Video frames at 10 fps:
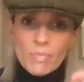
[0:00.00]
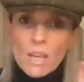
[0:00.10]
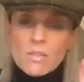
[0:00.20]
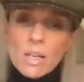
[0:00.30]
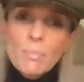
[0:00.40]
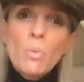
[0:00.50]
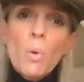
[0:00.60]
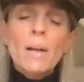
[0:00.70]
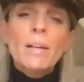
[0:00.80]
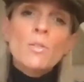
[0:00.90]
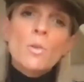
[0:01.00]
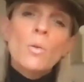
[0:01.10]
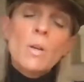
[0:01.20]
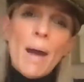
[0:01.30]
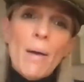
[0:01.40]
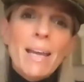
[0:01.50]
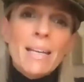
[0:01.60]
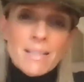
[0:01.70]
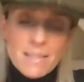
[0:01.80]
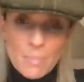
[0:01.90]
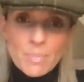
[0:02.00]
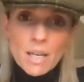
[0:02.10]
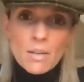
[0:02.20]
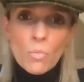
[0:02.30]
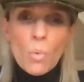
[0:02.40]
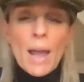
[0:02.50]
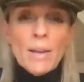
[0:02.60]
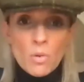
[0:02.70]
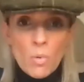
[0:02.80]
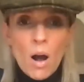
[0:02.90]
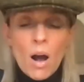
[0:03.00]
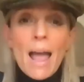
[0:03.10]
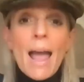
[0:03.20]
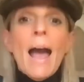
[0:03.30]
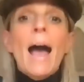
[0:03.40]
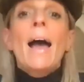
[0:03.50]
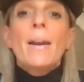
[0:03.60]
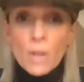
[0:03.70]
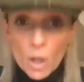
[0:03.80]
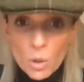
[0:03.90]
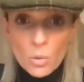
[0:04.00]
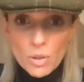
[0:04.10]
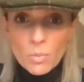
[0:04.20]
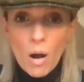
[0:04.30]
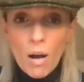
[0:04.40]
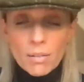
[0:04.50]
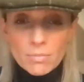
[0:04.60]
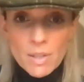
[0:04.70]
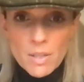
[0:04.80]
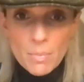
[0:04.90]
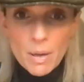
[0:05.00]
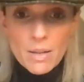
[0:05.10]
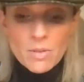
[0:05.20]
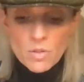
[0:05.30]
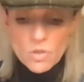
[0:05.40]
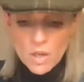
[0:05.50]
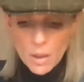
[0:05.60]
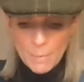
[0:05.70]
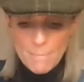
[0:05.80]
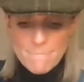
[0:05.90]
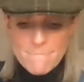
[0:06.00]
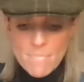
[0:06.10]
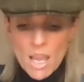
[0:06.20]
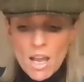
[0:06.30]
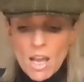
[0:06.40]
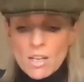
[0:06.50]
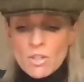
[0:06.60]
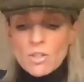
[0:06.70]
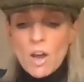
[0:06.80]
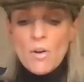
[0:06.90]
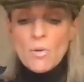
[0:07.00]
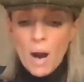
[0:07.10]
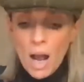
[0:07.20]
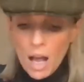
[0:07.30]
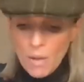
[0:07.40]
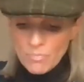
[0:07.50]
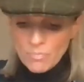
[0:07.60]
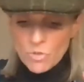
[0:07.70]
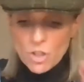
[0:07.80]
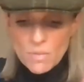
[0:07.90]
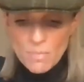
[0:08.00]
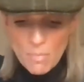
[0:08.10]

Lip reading: So number one is all about accepting where you are and who you are as a person too. So just